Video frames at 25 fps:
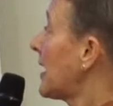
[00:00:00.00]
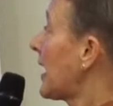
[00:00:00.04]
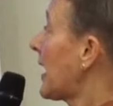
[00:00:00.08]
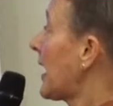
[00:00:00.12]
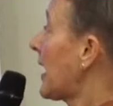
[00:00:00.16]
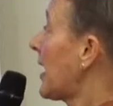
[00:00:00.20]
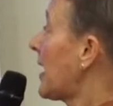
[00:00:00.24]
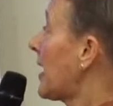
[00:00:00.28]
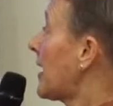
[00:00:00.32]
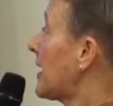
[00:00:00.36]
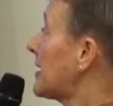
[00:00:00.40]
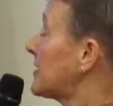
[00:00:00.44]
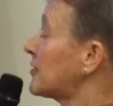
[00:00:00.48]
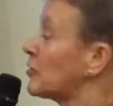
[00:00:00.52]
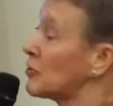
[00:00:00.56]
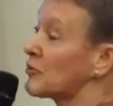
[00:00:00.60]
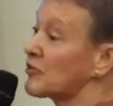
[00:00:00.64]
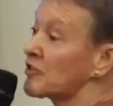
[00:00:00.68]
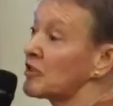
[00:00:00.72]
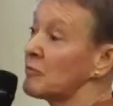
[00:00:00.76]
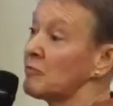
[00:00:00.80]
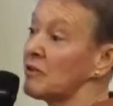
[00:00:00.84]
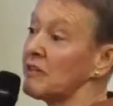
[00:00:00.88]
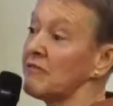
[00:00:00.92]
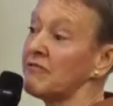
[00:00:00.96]
It
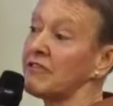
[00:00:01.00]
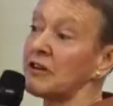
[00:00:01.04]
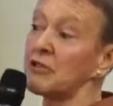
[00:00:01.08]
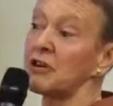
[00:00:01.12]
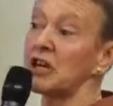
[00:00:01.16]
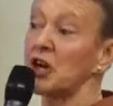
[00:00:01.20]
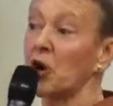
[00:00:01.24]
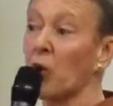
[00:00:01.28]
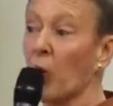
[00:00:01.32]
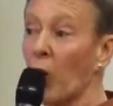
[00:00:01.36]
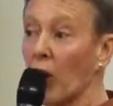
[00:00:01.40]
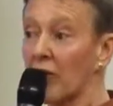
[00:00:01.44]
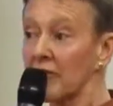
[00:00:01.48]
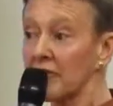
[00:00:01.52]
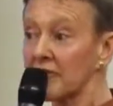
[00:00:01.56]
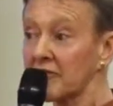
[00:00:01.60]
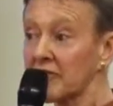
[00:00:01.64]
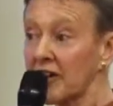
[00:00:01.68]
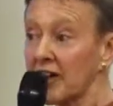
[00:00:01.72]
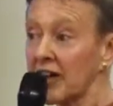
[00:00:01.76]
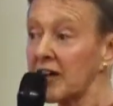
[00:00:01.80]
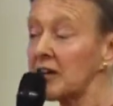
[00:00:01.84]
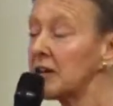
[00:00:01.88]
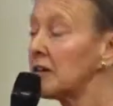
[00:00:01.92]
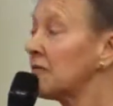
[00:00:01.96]
used to be very
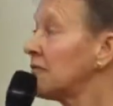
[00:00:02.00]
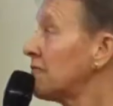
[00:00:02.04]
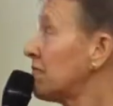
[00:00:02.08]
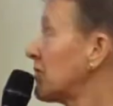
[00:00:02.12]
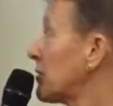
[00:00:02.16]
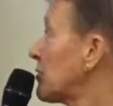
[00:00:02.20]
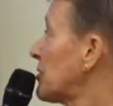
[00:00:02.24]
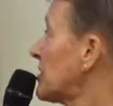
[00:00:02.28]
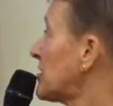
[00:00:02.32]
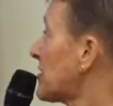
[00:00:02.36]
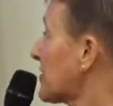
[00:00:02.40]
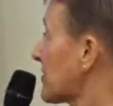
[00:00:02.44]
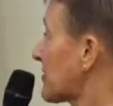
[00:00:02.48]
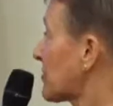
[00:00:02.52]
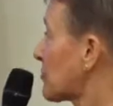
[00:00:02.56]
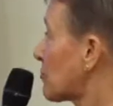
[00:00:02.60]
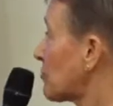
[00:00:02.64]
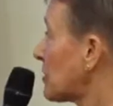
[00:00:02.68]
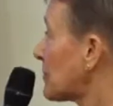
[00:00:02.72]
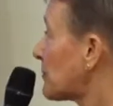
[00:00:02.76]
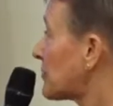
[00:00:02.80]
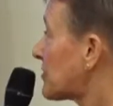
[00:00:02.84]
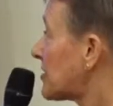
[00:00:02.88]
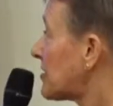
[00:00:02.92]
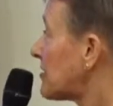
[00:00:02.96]
qualitative, very
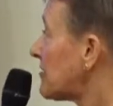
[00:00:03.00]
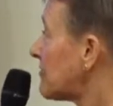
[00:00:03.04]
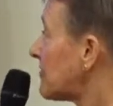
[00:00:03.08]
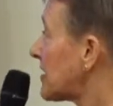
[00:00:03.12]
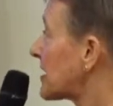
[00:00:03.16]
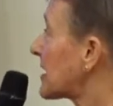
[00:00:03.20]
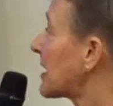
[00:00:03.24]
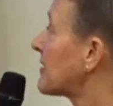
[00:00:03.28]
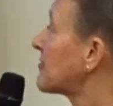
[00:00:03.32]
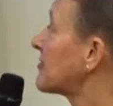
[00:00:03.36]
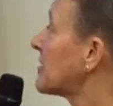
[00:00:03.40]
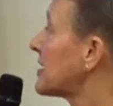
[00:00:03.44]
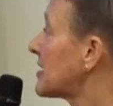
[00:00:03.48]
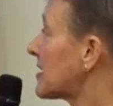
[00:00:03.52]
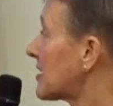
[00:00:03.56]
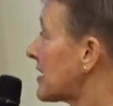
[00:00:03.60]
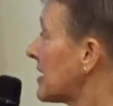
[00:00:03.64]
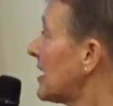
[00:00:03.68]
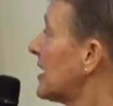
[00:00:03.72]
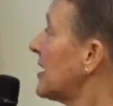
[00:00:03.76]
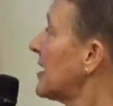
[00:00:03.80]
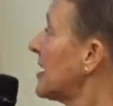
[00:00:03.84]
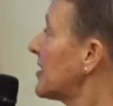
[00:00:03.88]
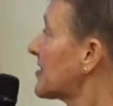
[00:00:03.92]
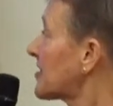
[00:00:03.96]
descriptive, and I think
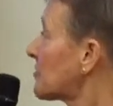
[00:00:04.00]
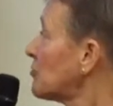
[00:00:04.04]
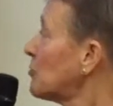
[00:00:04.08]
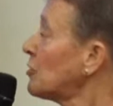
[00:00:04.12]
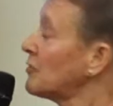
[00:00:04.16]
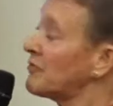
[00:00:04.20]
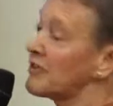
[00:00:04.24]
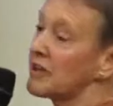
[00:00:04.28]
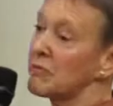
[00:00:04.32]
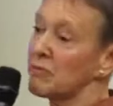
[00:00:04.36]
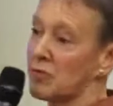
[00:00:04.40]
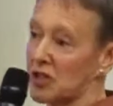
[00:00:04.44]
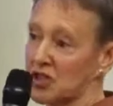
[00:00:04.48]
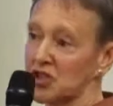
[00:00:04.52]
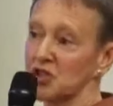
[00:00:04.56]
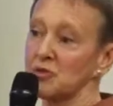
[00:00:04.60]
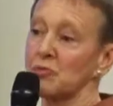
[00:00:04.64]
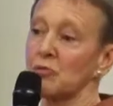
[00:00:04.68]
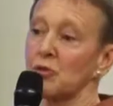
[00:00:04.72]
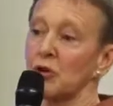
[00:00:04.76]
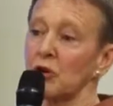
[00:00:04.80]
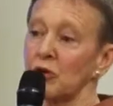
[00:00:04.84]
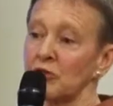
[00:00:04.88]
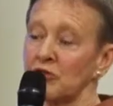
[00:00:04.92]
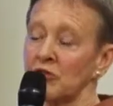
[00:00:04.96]
it's moving much
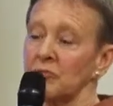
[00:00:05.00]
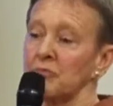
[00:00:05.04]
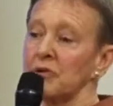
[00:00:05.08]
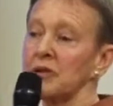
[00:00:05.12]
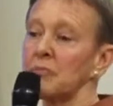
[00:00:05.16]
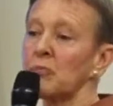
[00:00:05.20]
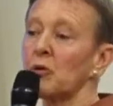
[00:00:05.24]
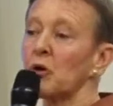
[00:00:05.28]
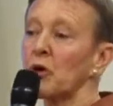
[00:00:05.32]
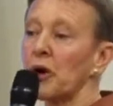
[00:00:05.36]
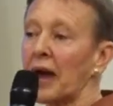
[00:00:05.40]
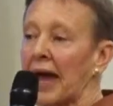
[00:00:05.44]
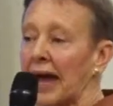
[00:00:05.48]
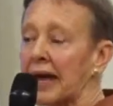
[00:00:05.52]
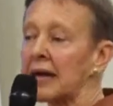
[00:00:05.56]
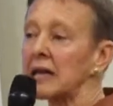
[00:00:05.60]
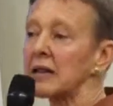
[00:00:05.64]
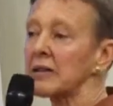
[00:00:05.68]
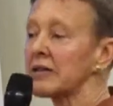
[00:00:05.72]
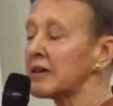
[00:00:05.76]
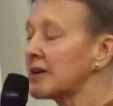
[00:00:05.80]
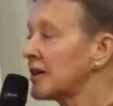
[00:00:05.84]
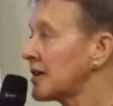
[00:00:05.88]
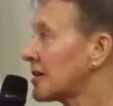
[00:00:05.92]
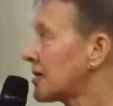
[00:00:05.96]
more to be more
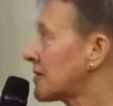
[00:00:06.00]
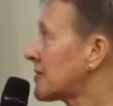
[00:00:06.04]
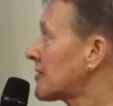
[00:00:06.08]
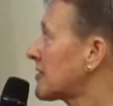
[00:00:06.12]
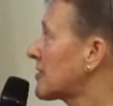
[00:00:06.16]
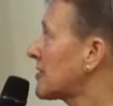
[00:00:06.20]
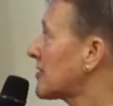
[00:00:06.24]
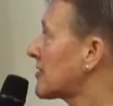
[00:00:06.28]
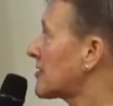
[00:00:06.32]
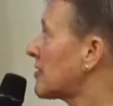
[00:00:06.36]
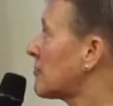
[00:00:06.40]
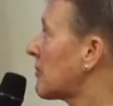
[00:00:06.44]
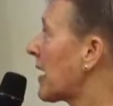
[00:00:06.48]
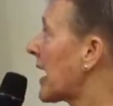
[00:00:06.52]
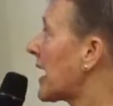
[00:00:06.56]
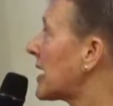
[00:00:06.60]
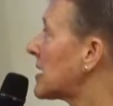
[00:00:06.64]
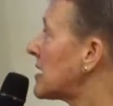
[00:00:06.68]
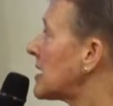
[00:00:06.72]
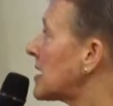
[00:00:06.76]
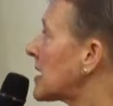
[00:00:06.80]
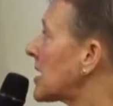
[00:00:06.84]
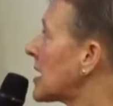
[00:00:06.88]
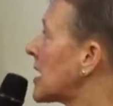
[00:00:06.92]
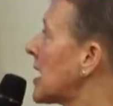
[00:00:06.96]
analytic and
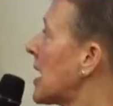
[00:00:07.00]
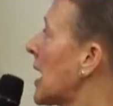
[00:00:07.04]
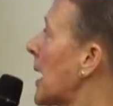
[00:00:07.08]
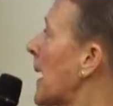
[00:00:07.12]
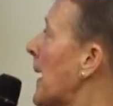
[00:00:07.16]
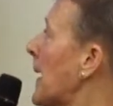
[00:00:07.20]
systematic.